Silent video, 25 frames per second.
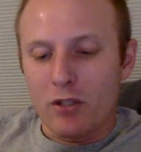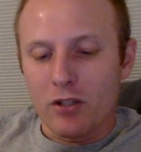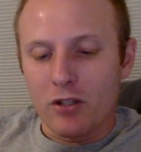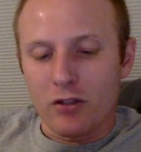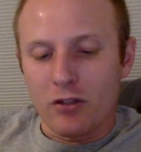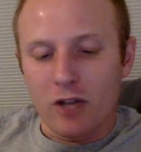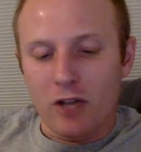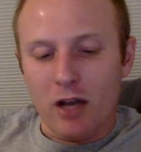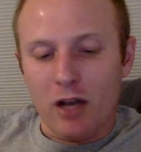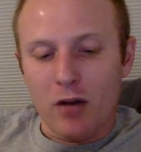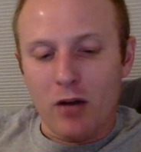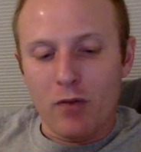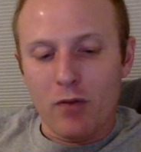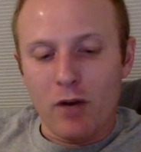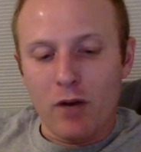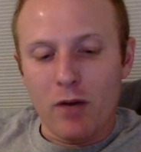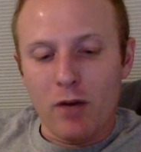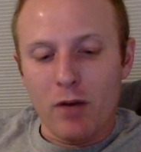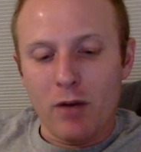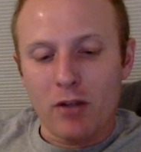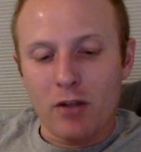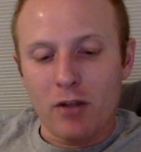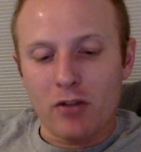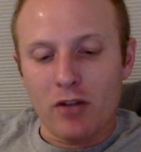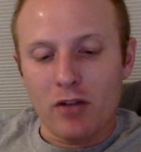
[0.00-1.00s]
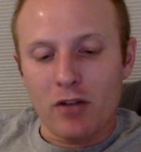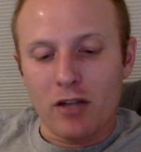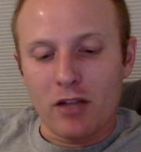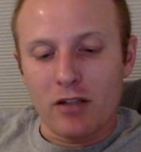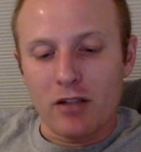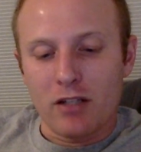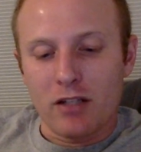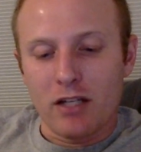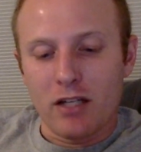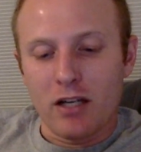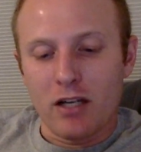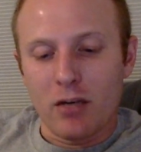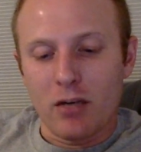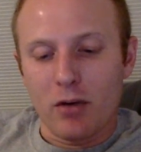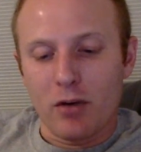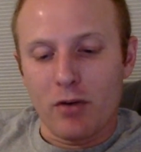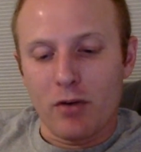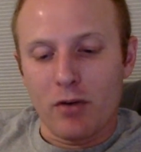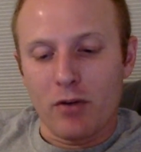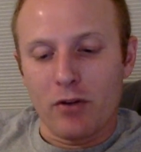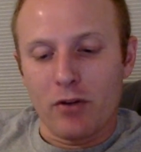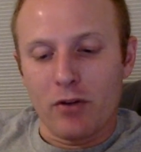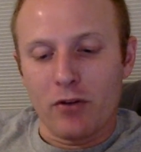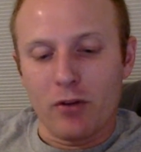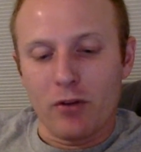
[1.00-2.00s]
Well, Matilda, I would very much like to
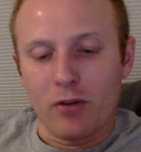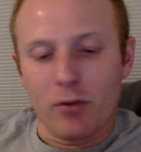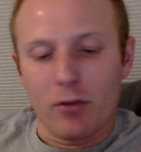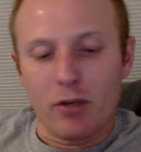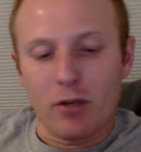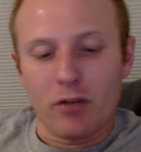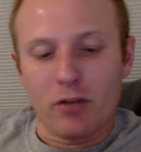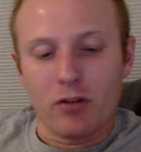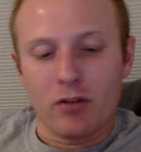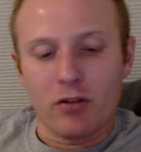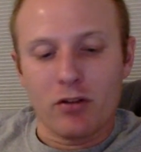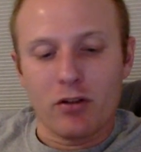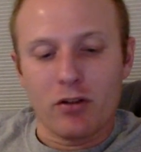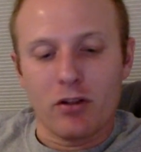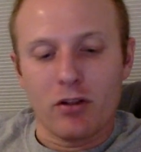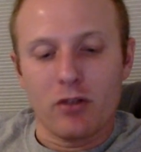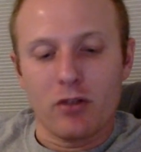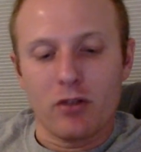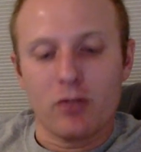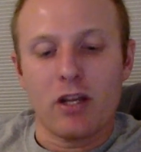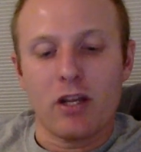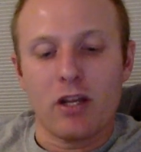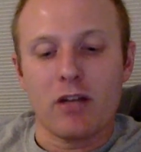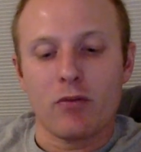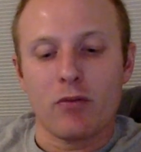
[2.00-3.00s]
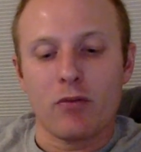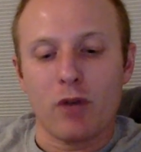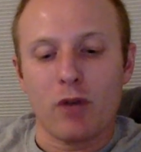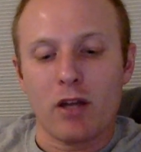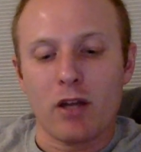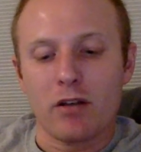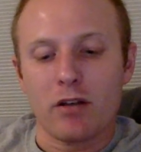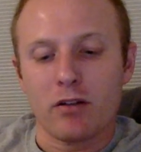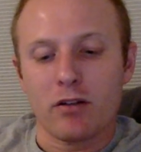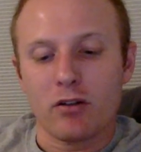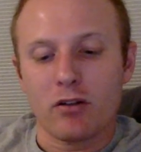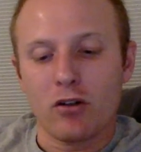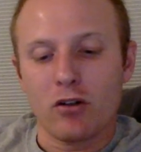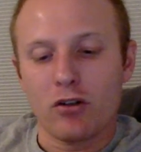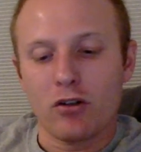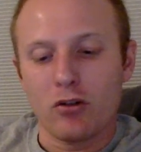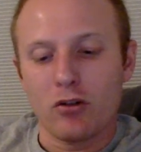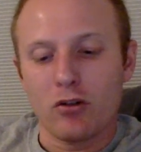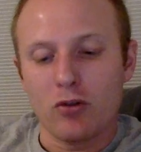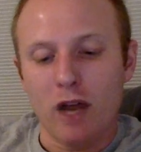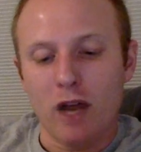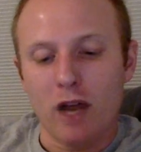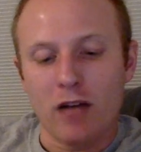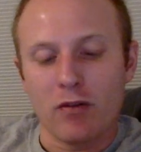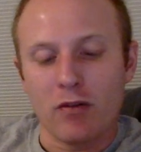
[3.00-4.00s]
hear one of these limericks that you say you've
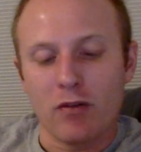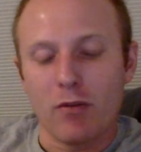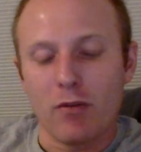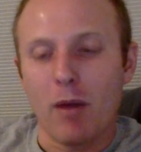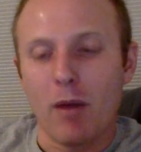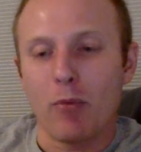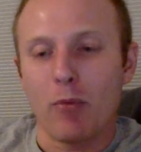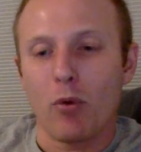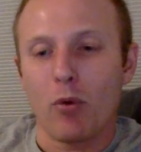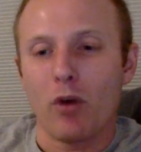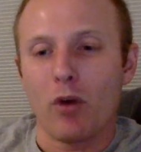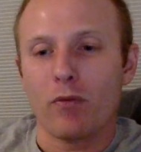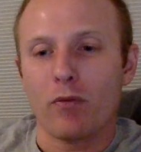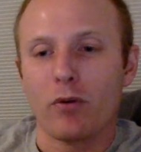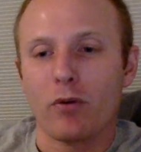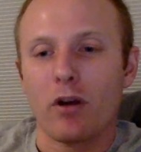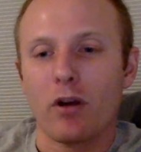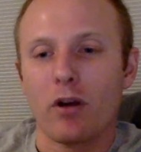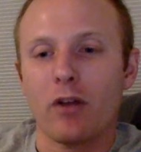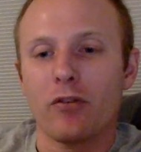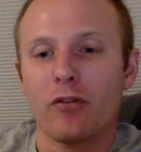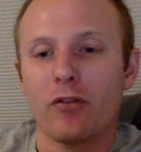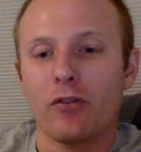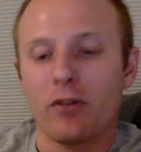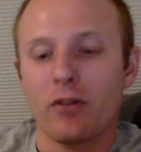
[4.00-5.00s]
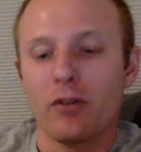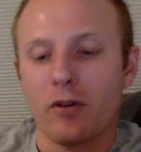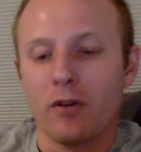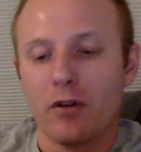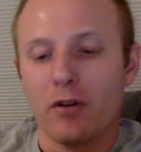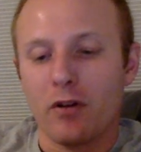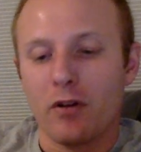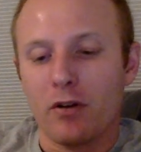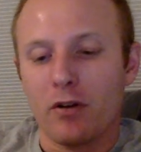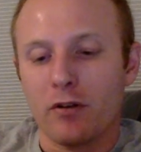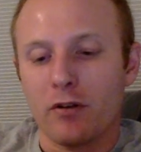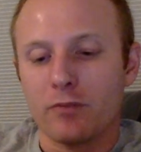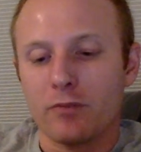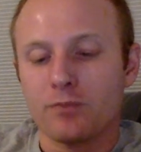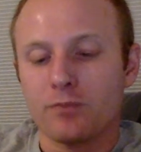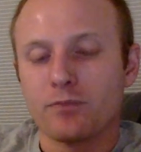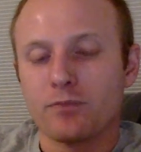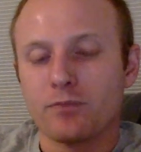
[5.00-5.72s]
written. Could you try to remember one for us?